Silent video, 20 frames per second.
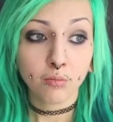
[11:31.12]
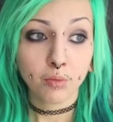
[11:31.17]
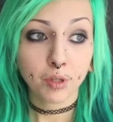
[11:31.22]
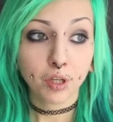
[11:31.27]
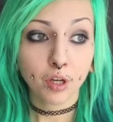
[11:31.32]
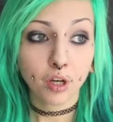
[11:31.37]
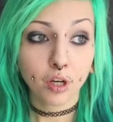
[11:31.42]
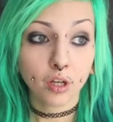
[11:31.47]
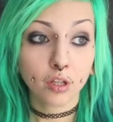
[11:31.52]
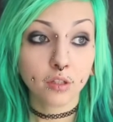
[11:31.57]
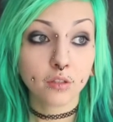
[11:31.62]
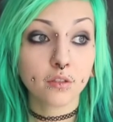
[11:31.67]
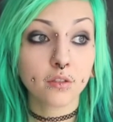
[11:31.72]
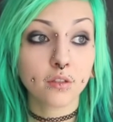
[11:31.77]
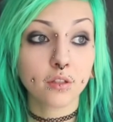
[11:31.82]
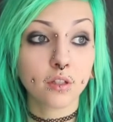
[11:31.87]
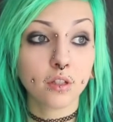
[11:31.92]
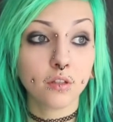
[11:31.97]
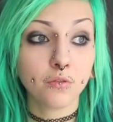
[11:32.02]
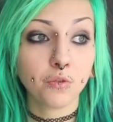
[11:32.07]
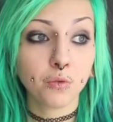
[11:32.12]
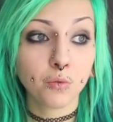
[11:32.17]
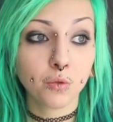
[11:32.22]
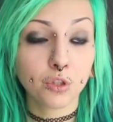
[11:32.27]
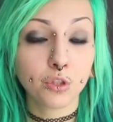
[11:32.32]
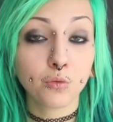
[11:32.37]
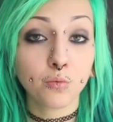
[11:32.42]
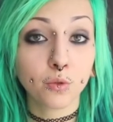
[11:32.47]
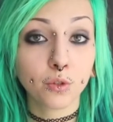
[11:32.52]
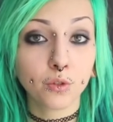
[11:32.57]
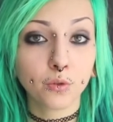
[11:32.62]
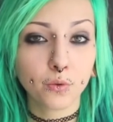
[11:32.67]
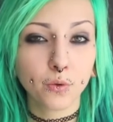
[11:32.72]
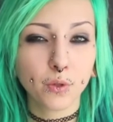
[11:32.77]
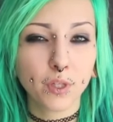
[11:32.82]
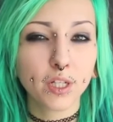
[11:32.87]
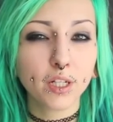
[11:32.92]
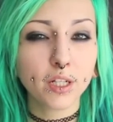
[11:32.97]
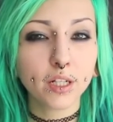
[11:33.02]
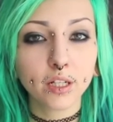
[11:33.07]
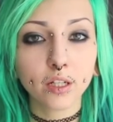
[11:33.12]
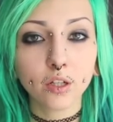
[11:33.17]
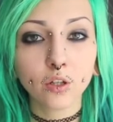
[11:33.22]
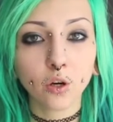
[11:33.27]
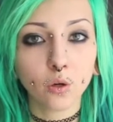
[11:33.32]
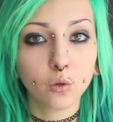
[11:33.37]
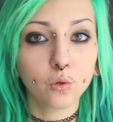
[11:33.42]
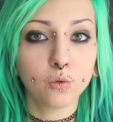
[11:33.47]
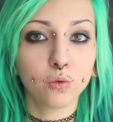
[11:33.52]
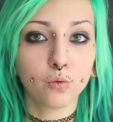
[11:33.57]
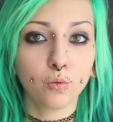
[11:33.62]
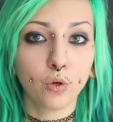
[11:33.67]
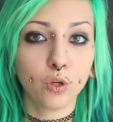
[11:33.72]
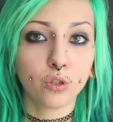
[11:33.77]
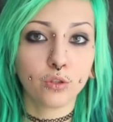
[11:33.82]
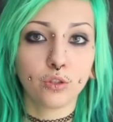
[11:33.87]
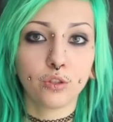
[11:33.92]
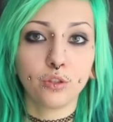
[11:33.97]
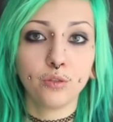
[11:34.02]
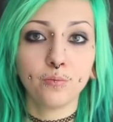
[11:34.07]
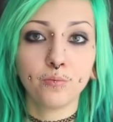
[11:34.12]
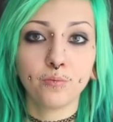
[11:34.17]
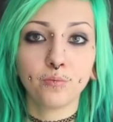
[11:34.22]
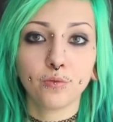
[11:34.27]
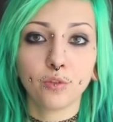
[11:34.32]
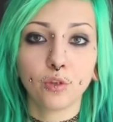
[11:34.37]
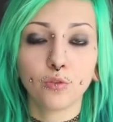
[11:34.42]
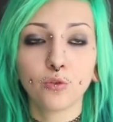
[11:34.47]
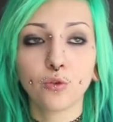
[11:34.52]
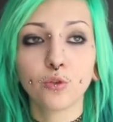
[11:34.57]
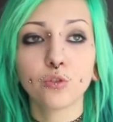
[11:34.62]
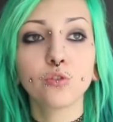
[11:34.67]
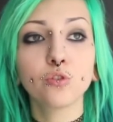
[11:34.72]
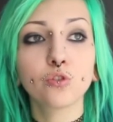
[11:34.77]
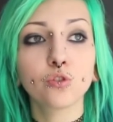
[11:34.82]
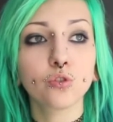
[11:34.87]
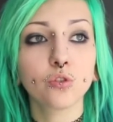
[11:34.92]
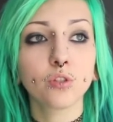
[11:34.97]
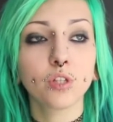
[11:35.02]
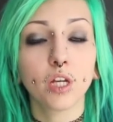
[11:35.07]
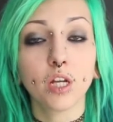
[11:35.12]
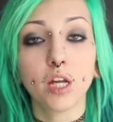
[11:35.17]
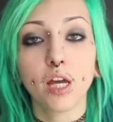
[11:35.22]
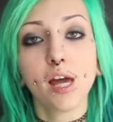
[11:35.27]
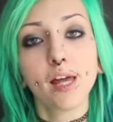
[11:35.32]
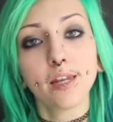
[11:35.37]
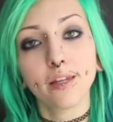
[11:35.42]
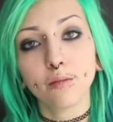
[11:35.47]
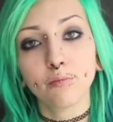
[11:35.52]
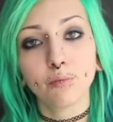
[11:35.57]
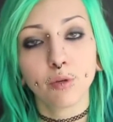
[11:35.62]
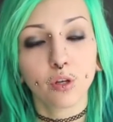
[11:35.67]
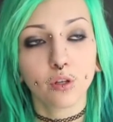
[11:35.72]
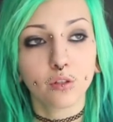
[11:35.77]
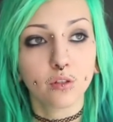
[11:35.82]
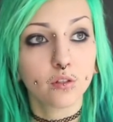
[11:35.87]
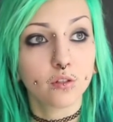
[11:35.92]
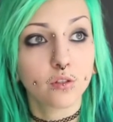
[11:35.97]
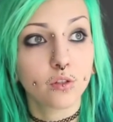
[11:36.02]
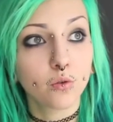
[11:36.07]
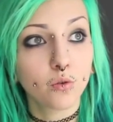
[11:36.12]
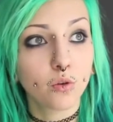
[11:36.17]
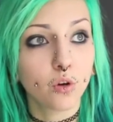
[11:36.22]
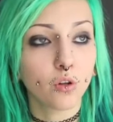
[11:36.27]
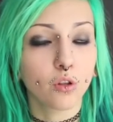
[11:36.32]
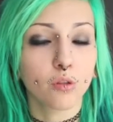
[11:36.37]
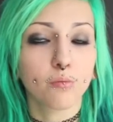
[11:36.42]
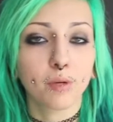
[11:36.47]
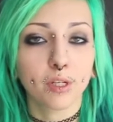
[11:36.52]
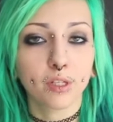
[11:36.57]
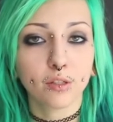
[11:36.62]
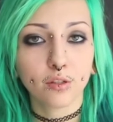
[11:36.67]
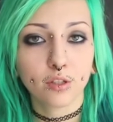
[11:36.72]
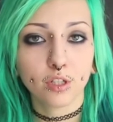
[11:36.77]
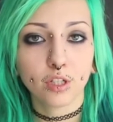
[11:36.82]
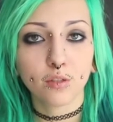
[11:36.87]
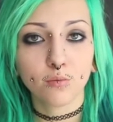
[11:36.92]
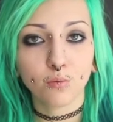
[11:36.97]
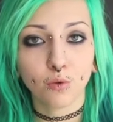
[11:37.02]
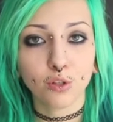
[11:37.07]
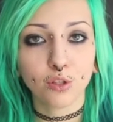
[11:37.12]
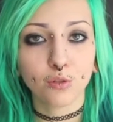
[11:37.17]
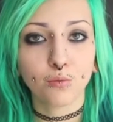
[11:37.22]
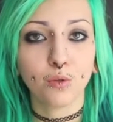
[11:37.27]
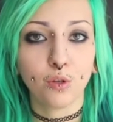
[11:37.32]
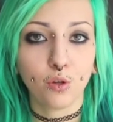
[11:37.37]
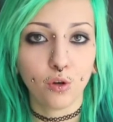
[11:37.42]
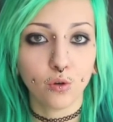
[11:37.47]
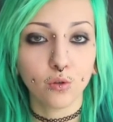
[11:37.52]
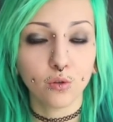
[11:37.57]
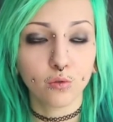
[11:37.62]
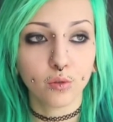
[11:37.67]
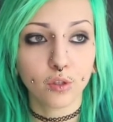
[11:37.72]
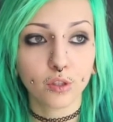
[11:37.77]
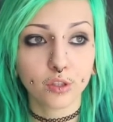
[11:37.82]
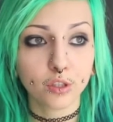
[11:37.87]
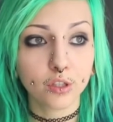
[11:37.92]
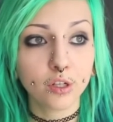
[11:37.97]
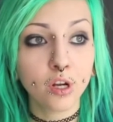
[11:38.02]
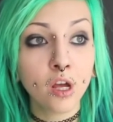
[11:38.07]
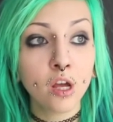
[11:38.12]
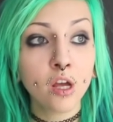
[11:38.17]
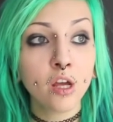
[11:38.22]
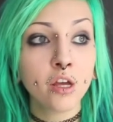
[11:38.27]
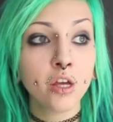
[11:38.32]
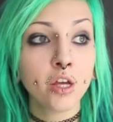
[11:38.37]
Because if you wash it with really cold water, of course you shouldn't get a headache because it's so cold, but just wash it with cold water,